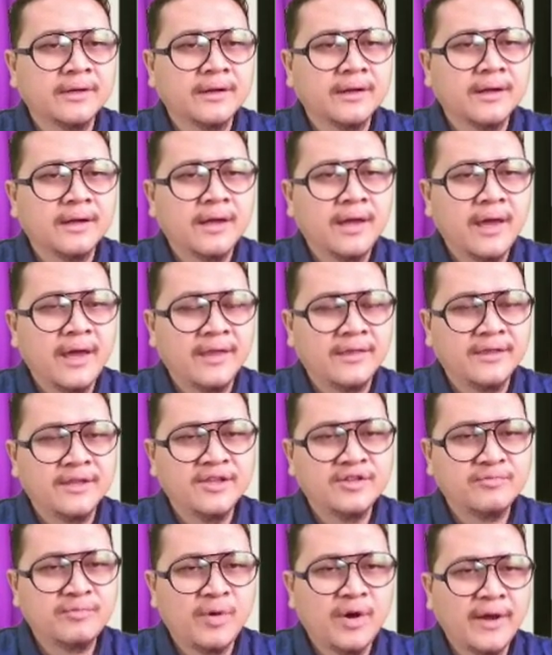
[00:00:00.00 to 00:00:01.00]
At this
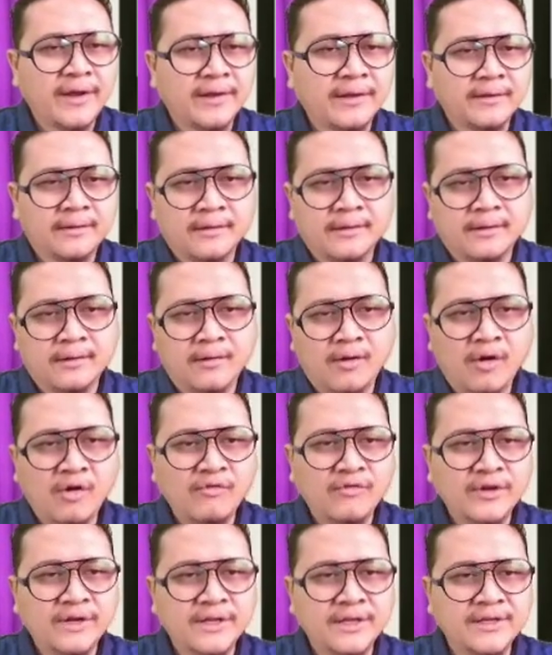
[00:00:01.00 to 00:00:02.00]
point, over
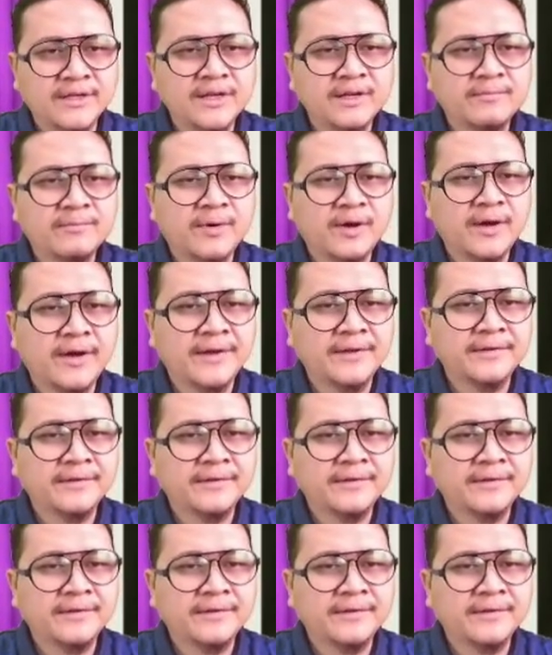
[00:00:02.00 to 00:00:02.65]
the yield point,